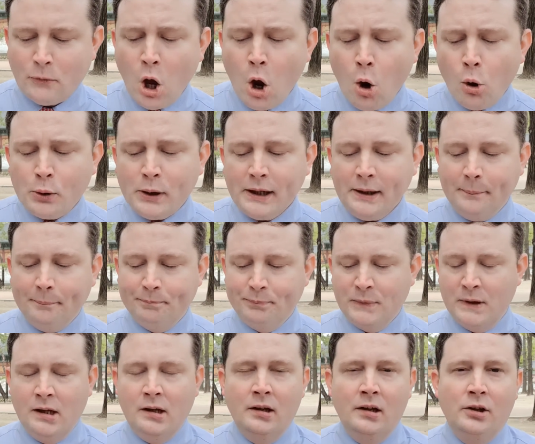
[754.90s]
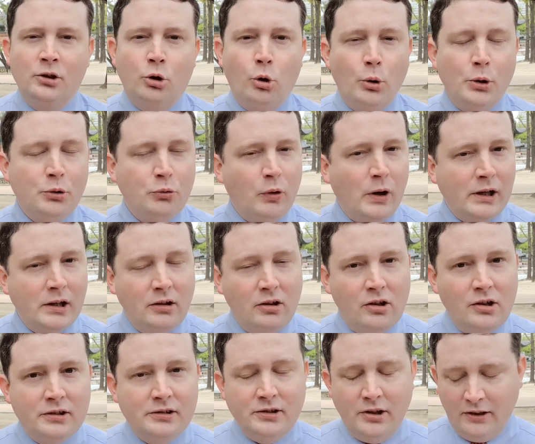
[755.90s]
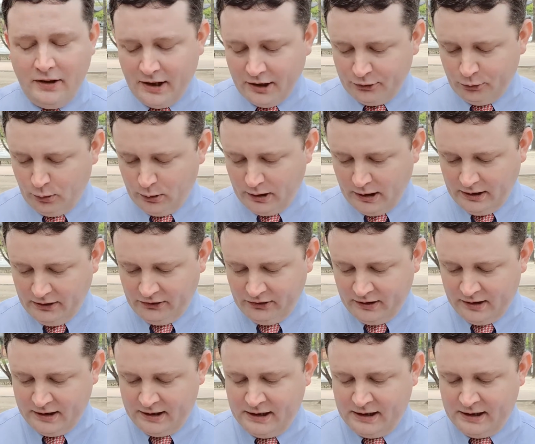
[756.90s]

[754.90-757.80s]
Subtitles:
Okay, going right along to the next one, guys.